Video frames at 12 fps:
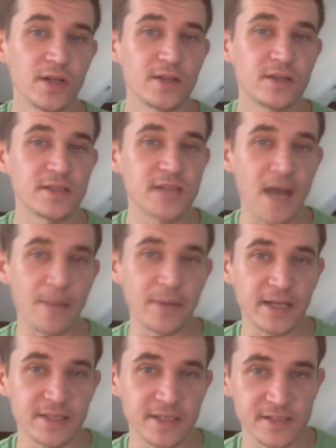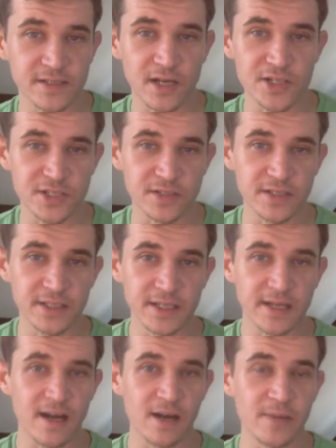the topic and the discussion in the
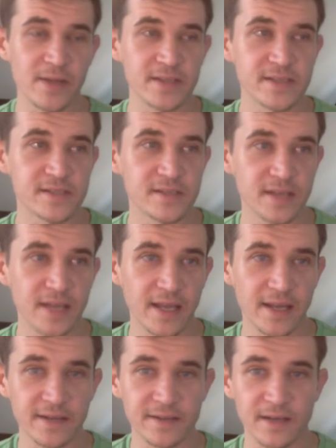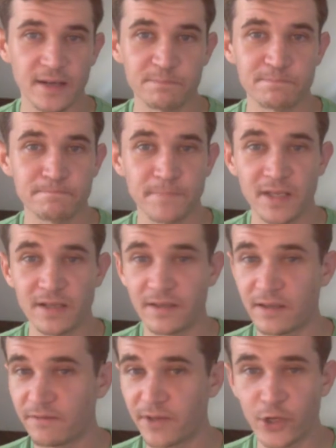comments and
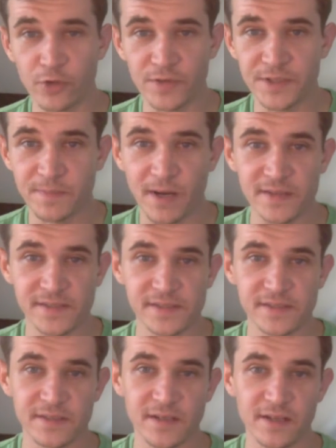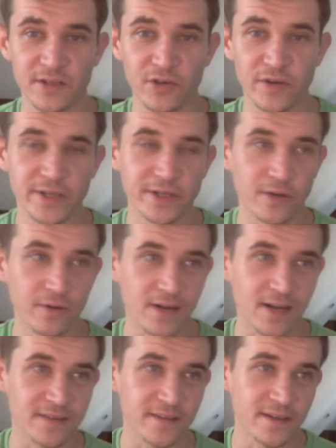in video responses and creating your own
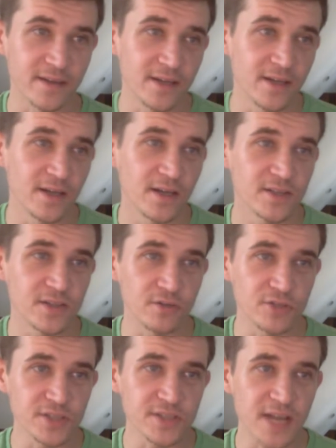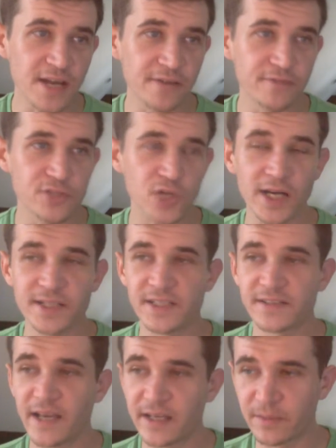content. So just kind of trying
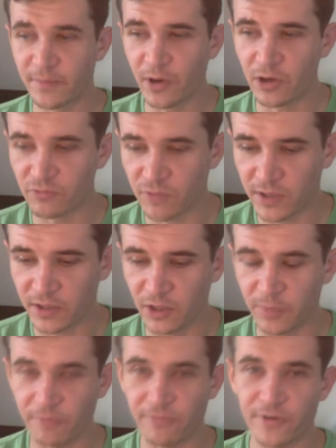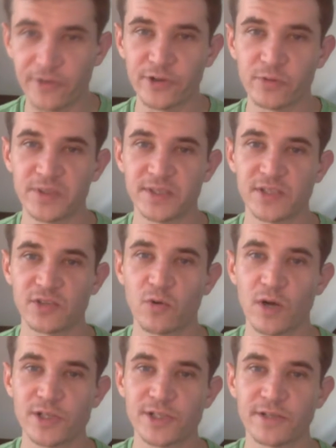to take the ball and run a little bit further with this
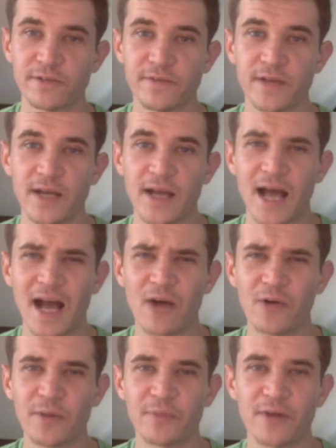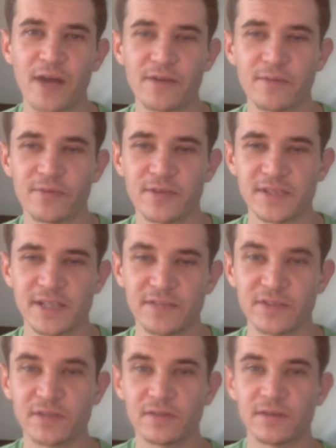question of how would a private prison
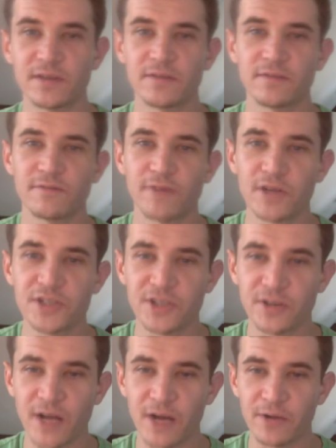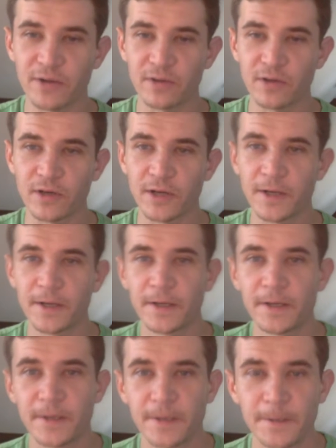even function or how would it look?
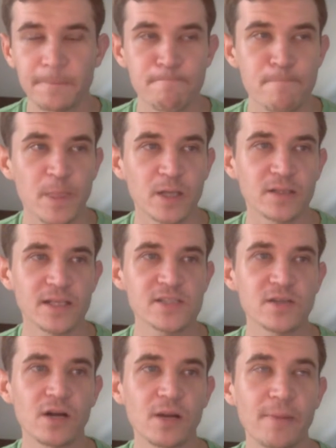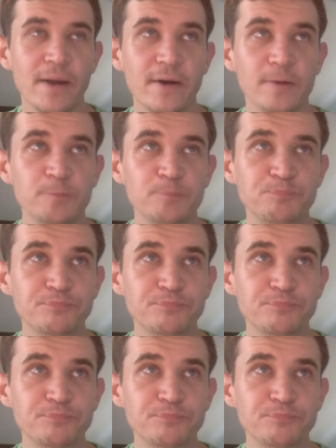Let's talk about